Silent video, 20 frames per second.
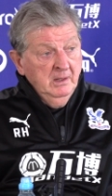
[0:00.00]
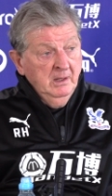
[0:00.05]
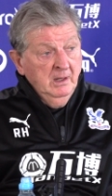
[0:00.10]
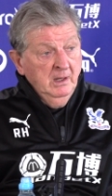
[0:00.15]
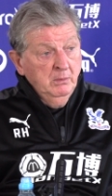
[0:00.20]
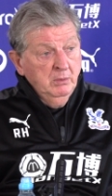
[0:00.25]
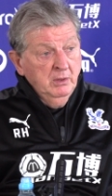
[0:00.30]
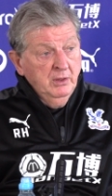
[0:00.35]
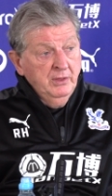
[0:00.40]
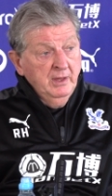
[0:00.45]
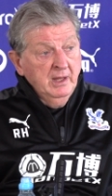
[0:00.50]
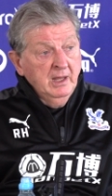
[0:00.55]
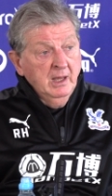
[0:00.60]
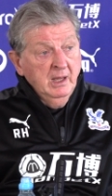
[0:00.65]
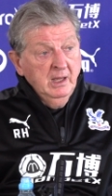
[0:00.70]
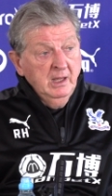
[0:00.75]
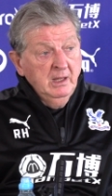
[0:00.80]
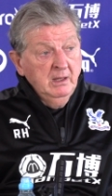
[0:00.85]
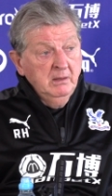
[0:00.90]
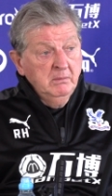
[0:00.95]
I would
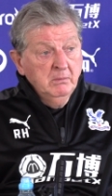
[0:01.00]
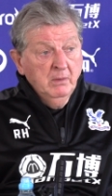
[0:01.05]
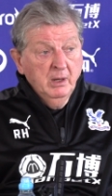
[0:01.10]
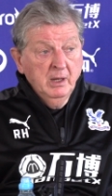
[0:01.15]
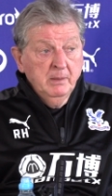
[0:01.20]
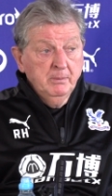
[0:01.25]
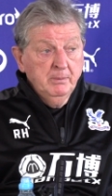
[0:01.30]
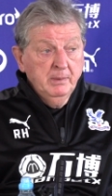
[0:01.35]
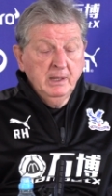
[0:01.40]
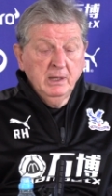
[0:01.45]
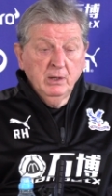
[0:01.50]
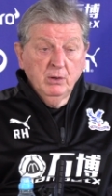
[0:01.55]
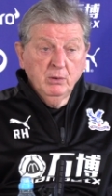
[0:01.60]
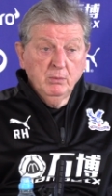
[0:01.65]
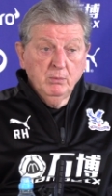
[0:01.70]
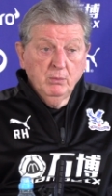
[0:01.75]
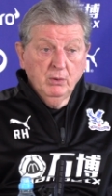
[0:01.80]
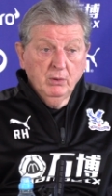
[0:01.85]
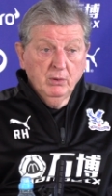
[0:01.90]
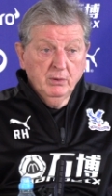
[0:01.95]
think he might be
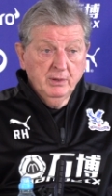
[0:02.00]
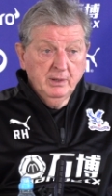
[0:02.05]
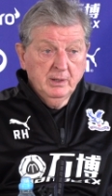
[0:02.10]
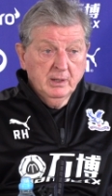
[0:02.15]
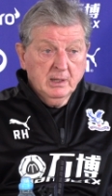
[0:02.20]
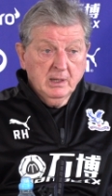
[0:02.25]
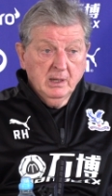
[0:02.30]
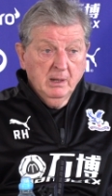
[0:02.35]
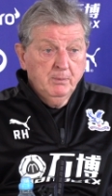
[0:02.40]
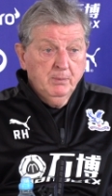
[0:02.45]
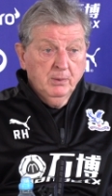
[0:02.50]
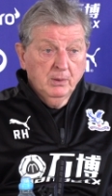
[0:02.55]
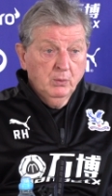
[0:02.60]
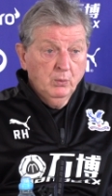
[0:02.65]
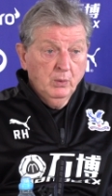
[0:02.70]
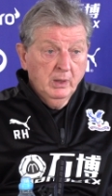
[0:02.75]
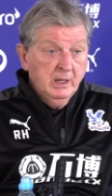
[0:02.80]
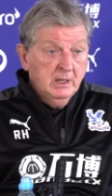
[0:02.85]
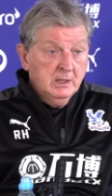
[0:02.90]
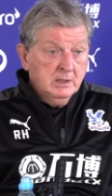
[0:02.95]
no more than a couple
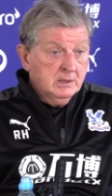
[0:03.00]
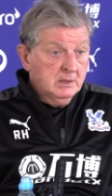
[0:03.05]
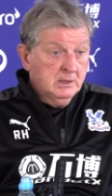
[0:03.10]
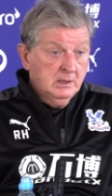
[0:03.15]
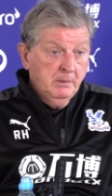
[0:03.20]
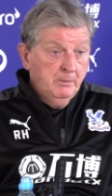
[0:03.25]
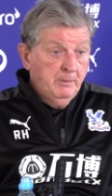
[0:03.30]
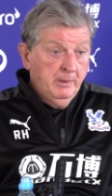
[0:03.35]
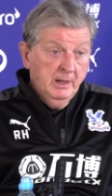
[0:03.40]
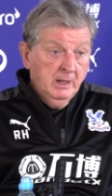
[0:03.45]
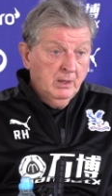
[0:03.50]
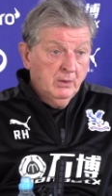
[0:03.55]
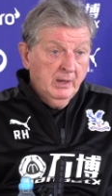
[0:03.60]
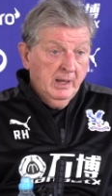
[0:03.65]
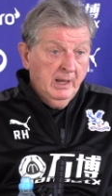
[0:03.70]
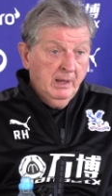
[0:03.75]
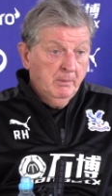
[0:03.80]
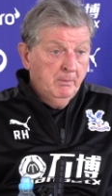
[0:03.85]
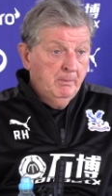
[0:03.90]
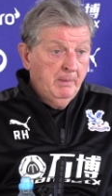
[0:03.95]
of weeks, depending
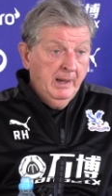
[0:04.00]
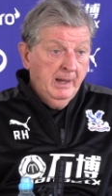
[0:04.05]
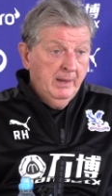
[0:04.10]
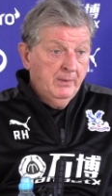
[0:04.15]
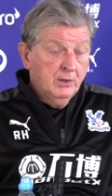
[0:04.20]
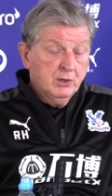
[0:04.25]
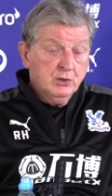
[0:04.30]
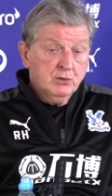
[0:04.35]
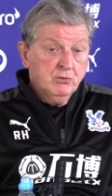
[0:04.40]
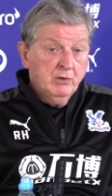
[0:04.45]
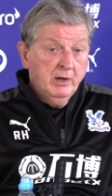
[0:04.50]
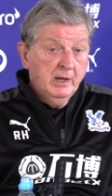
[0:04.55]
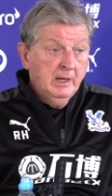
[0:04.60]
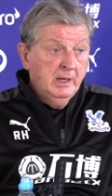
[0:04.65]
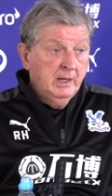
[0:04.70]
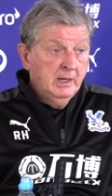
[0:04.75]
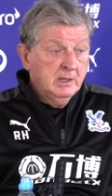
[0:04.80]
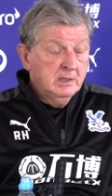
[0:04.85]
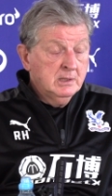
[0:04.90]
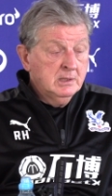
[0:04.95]
on how bad the
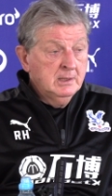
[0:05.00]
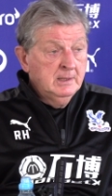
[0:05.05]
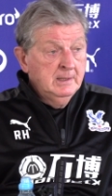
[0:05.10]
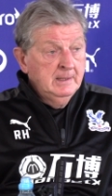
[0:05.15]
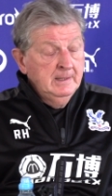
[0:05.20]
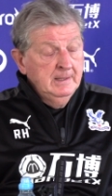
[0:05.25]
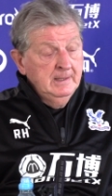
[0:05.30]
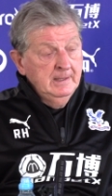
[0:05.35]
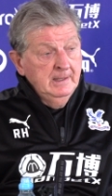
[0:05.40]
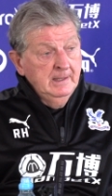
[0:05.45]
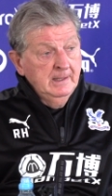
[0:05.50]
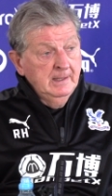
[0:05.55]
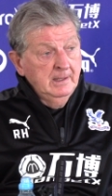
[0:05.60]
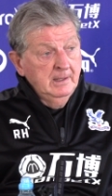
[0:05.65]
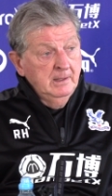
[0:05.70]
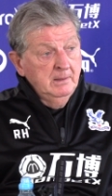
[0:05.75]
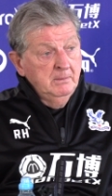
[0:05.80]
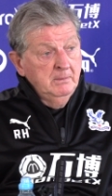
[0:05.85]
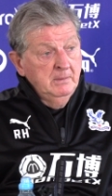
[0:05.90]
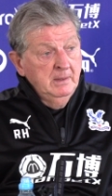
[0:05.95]
strain is.
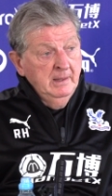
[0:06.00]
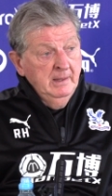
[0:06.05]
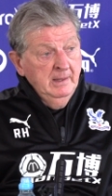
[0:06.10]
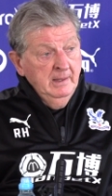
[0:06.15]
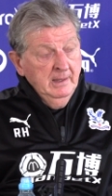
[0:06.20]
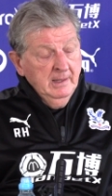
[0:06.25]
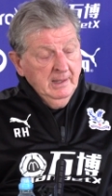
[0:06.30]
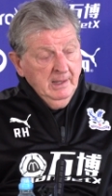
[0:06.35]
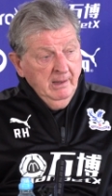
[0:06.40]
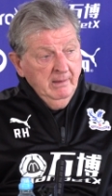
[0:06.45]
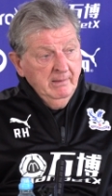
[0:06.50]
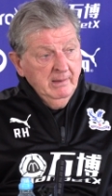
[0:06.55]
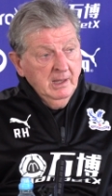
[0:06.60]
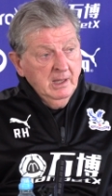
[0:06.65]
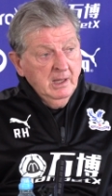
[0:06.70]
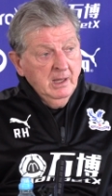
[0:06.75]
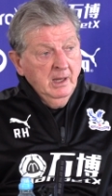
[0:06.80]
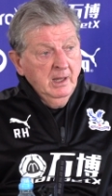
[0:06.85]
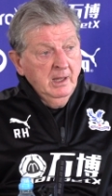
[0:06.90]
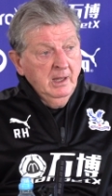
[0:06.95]
Um,
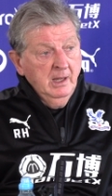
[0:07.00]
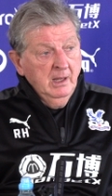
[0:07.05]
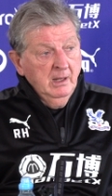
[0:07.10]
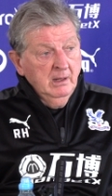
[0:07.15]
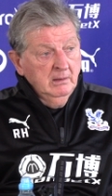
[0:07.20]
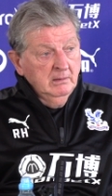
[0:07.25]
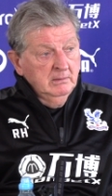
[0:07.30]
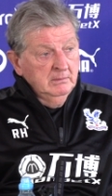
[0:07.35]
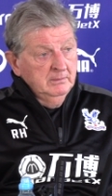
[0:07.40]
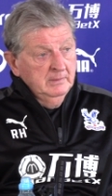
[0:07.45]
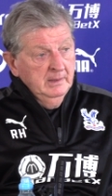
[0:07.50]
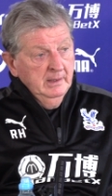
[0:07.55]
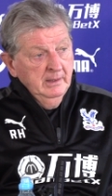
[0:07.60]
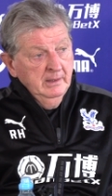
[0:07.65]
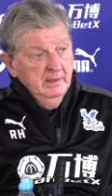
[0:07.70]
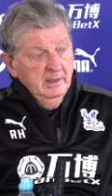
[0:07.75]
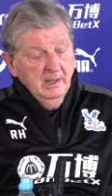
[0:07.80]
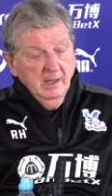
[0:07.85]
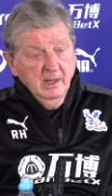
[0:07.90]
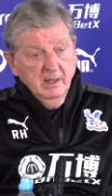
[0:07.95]
Gary Cahill
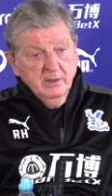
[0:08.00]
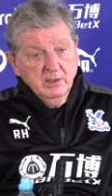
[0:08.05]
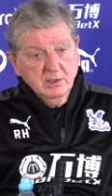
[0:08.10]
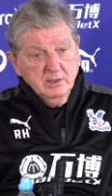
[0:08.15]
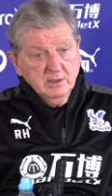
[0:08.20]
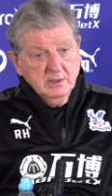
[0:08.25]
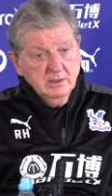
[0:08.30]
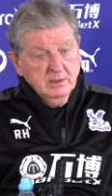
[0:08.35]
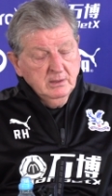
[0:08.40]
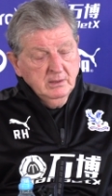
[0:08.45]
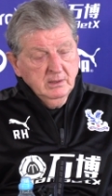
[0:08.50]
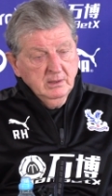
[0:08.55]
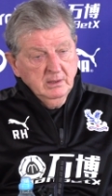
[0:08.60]
and the others